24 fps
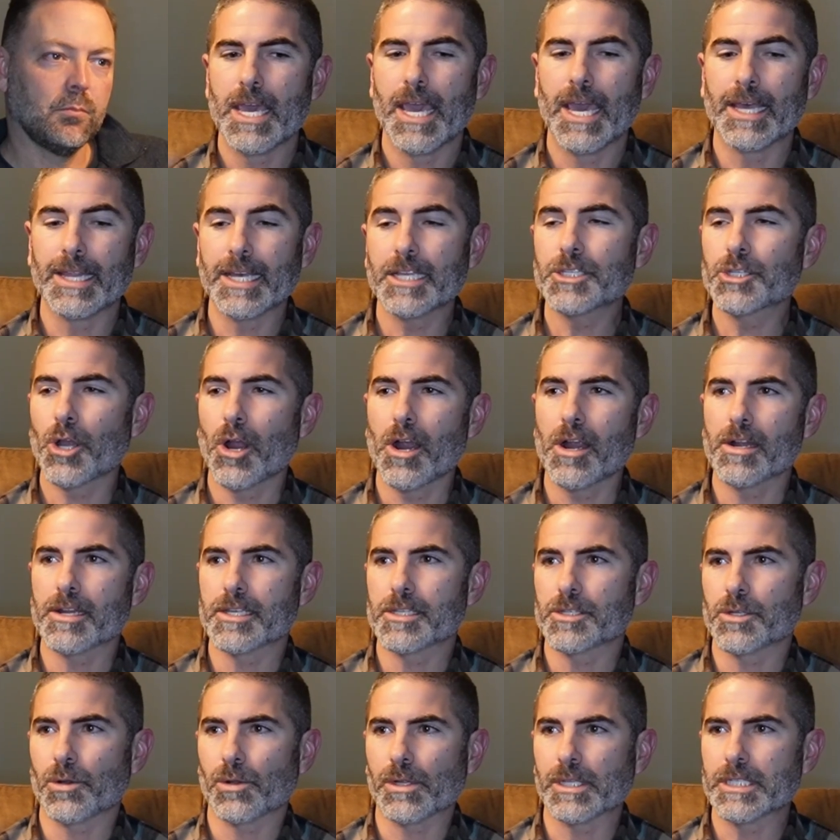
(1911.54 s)
And that's hard
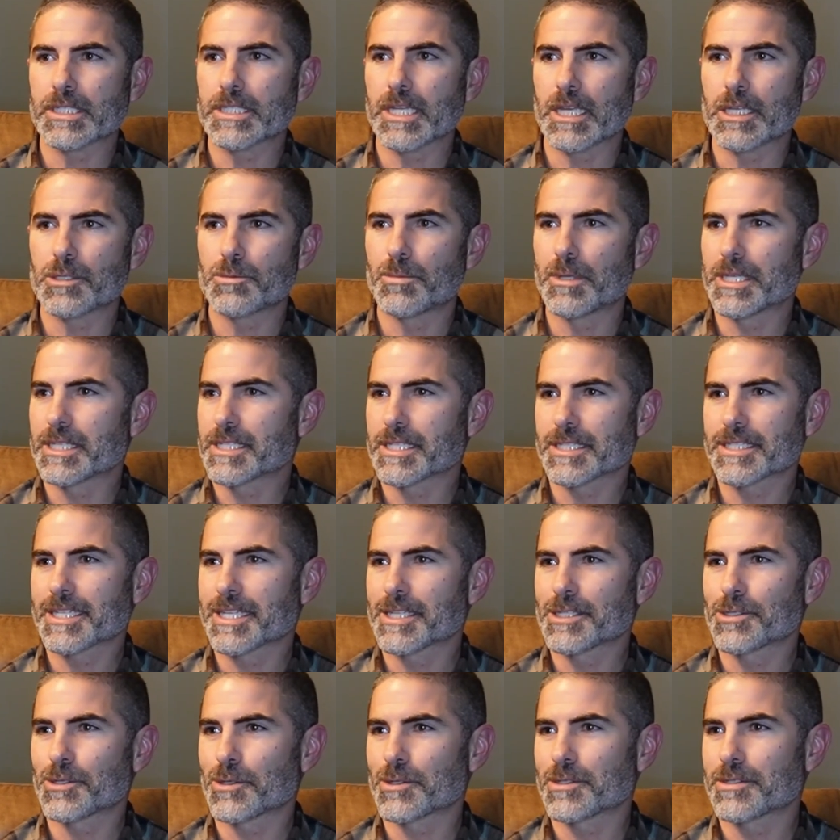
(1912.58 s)
as an early stage business
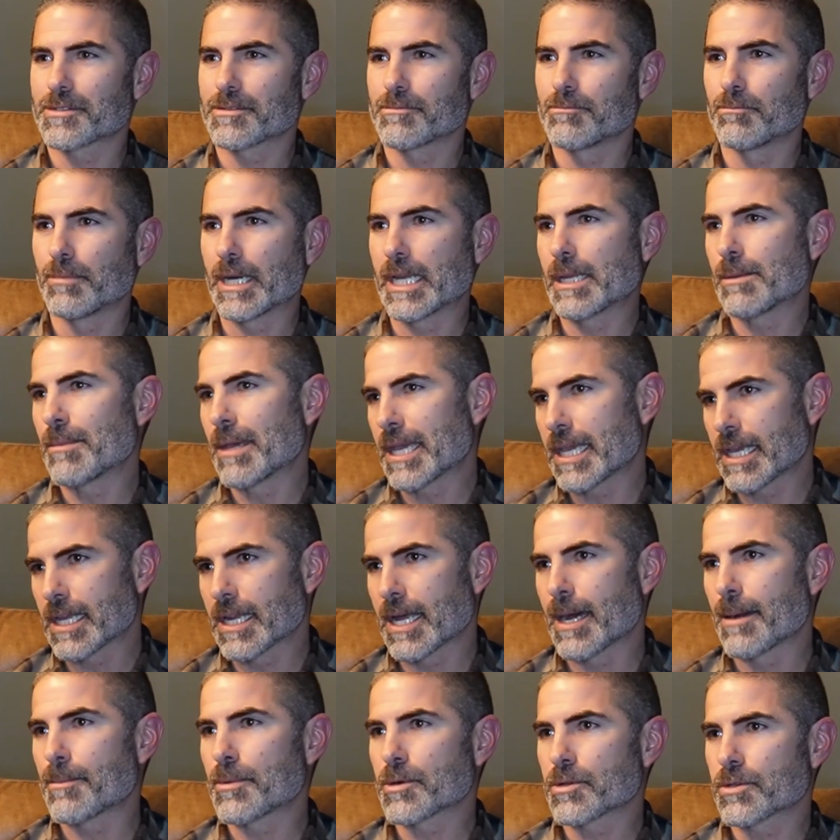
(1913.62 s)
because there's money making
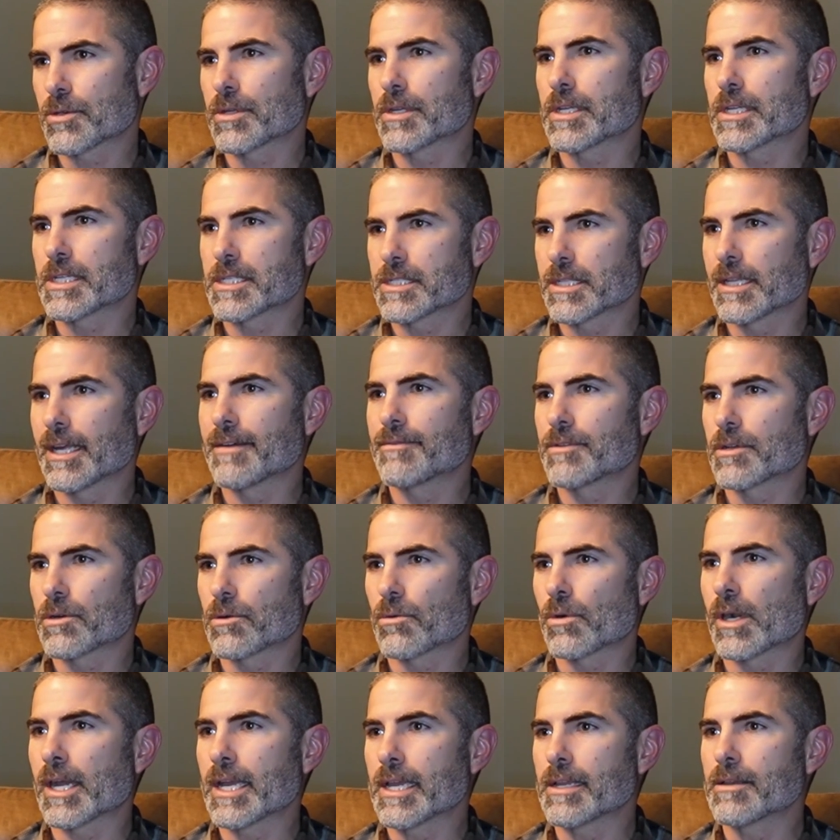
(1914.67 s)
opportunities left
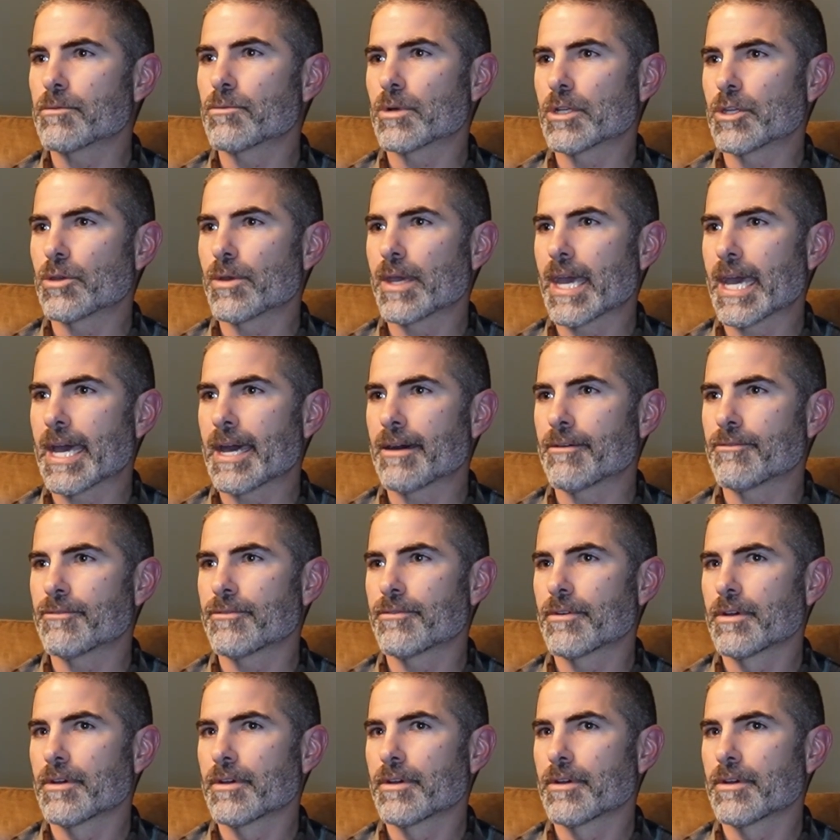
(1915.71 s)
and right when you have